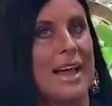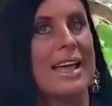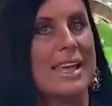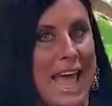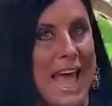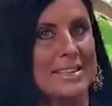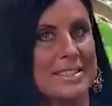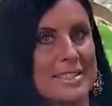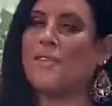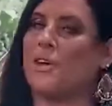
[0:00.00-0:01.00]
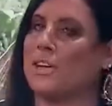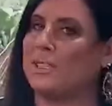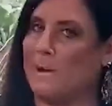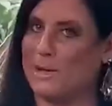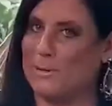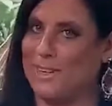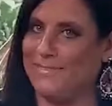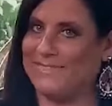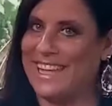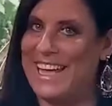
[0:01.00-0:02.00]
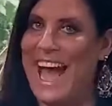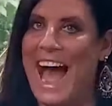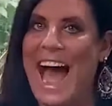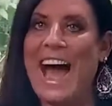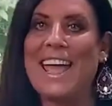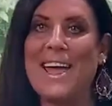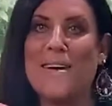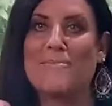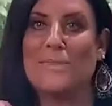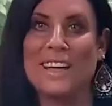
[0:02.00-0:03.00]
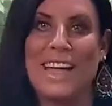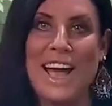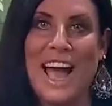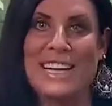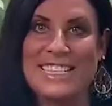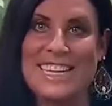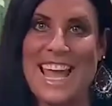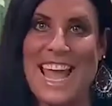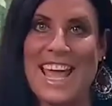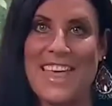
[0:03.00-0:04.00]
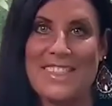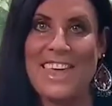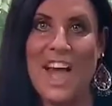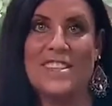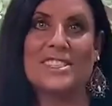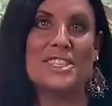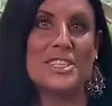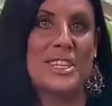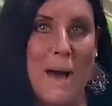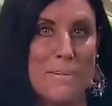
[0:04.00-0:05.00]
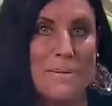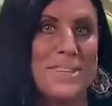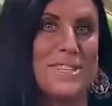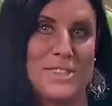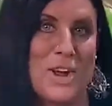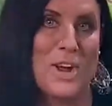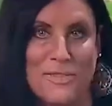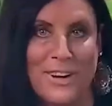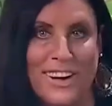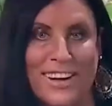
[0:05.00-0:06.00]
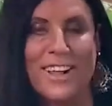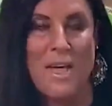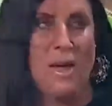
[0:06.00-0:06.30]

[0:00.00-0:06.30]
guest is a very special one. I am bringing on today the unstoppable surfer,